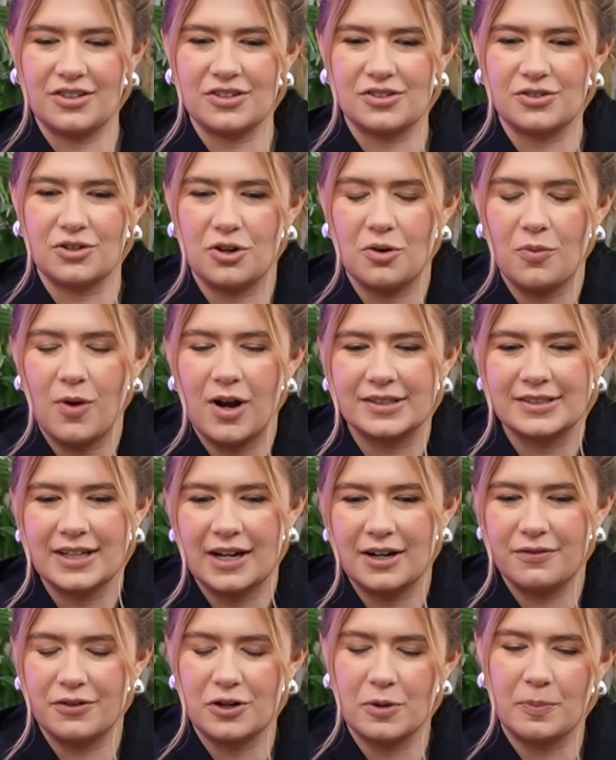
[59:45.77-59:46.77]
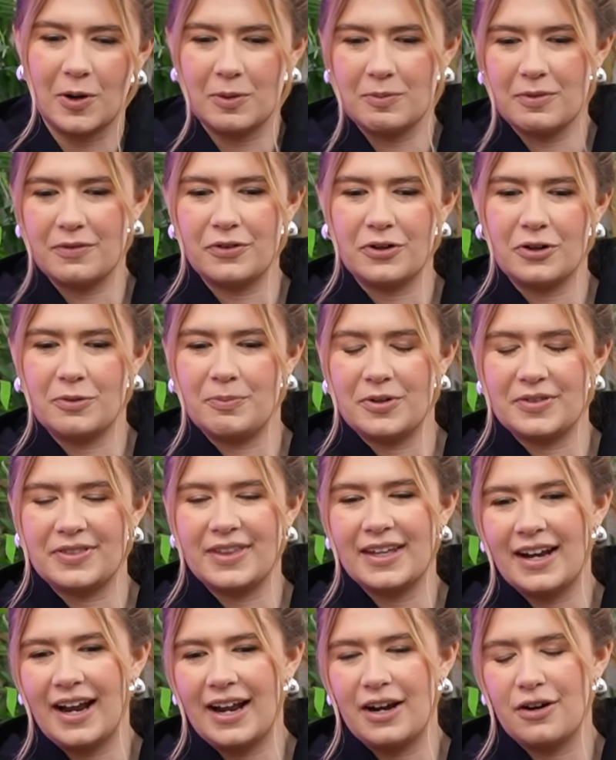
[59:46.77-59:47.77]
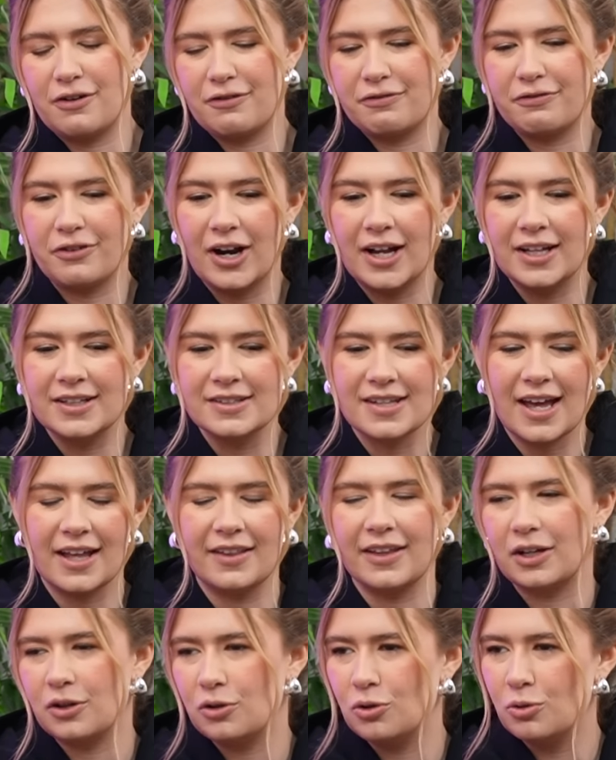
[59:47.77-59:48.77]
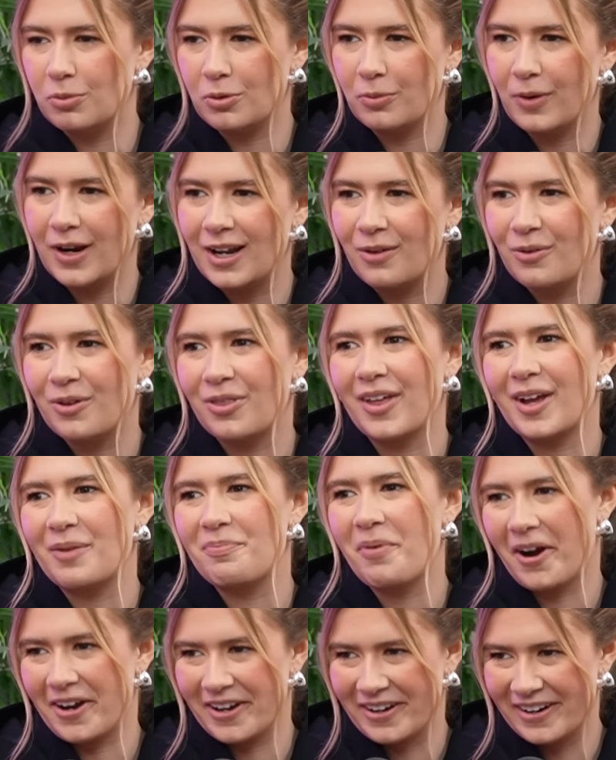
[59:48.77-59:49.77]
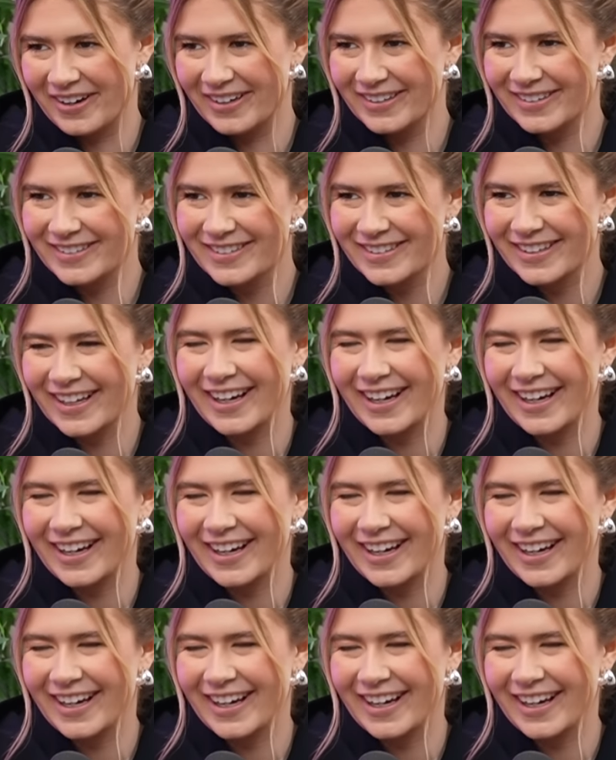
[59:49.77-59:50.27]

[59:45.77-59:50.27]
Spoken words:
This girl walked out of her apartment for her birthday night and her friends had like an Uber waiting with like bodyguards.